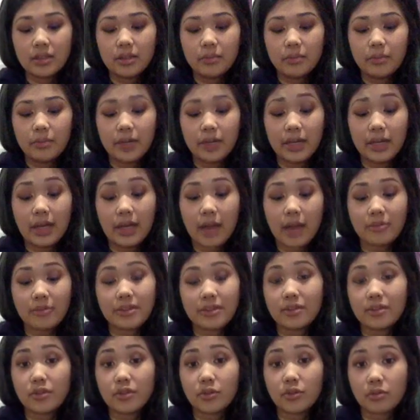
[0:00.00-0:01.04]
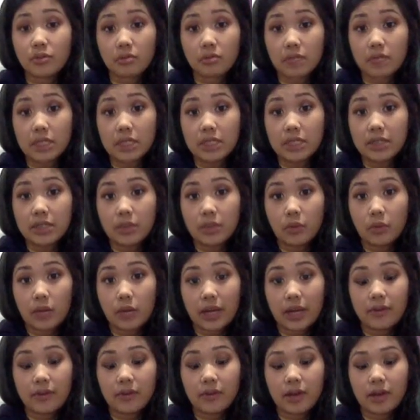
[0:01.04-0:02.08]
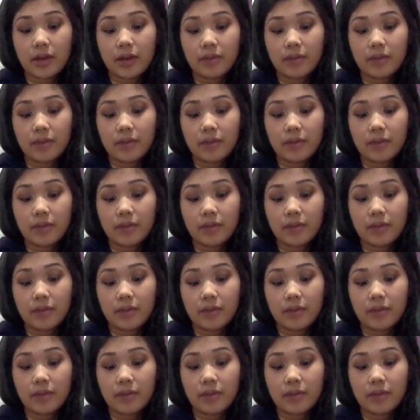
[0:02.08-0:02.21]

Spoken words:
but I'm just gonna read what I